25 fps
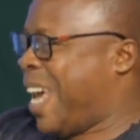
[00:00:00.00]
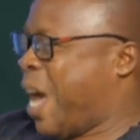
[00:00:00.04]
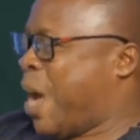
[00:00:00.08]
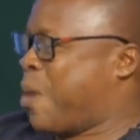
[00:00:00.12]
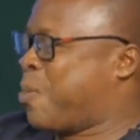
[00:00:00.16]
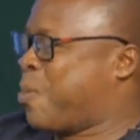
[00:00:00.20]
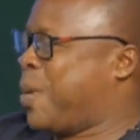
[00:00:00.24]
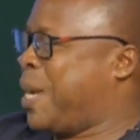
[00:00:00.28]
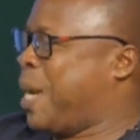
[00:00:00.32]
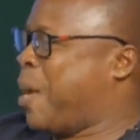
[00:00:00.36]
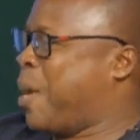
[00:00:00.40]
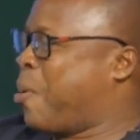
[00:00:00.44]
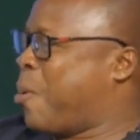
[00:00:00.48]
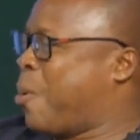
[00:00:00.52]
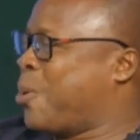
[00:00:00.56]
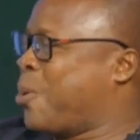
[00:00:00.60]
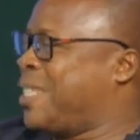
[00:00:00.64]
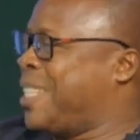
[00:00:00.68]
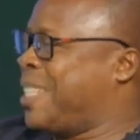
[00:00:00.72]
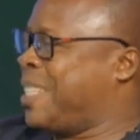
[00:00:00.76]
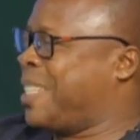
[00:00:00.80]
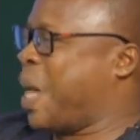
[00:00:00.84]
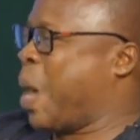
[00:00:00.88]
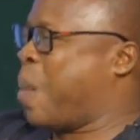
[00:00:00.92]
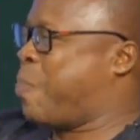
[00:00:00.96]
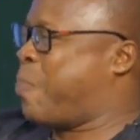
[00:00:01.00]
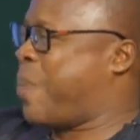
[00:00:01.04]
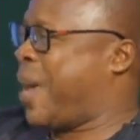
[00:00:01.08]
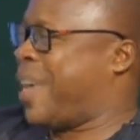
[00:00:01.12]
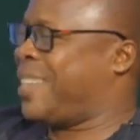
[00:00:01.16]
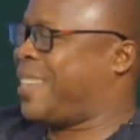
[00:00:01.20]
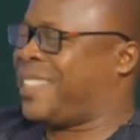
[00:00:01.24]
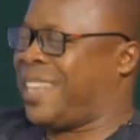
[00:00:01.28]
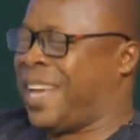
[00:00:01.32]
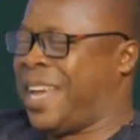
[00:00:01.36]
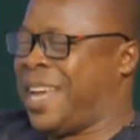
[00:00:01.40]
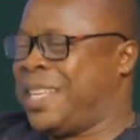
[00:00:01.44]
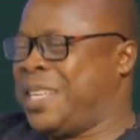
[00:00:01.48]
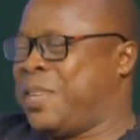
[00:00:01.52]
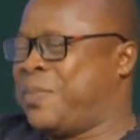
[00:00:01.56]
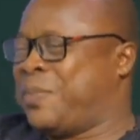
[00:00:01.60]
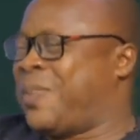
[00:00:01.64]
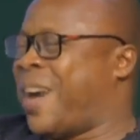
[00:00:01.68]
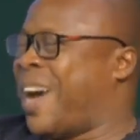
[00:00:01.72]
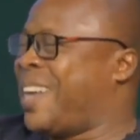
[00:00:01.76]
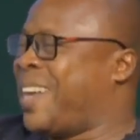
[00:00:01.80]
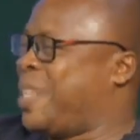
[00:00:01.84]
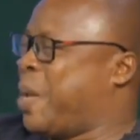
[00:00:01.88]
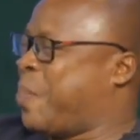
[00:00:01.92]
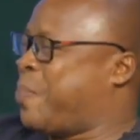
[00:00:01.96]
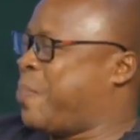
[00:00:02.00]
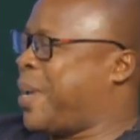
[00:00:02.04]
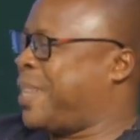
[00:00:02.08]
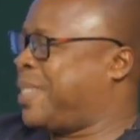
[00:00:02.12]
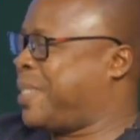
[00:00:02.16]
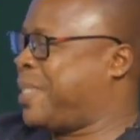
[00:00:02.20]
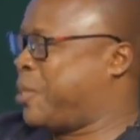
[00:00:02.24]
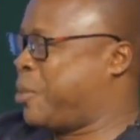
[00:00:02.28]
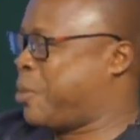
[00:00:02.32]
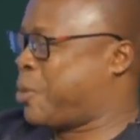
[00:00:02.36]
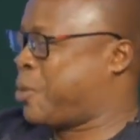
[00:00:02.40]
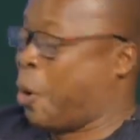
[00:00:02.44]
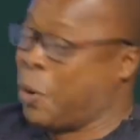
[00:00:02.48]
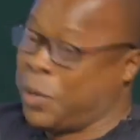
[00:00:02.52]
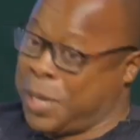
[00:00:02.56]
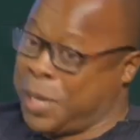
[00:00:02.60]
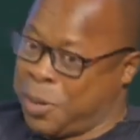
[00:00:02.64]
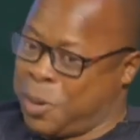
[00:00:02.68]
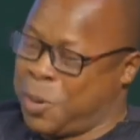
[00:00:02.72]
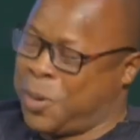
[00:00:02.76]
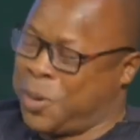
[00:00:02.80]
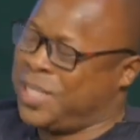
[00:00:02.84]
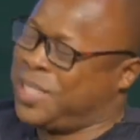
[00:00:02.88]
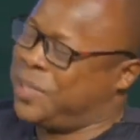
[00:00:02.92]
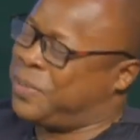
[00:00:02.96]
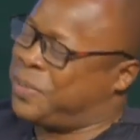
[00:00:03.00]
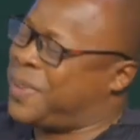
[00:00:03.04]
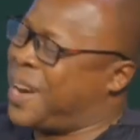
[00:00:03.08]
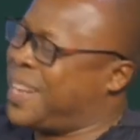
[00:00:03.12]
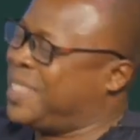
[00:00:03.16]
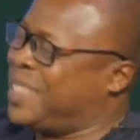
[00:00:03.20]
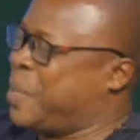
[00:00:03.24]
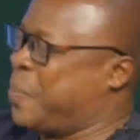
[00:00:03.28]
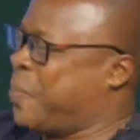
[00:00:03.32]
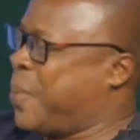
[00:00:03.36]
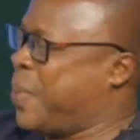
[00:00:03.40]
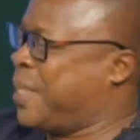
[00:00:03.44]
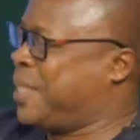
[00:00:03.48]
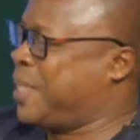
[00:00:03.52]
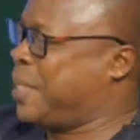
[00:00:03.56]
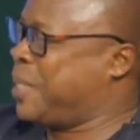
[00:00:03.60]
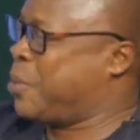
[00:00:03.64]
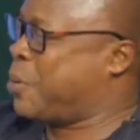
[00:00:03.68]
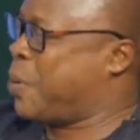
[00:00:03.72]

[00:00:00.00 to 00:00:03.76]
And when the law says a person, he defines the person or the law defines the person to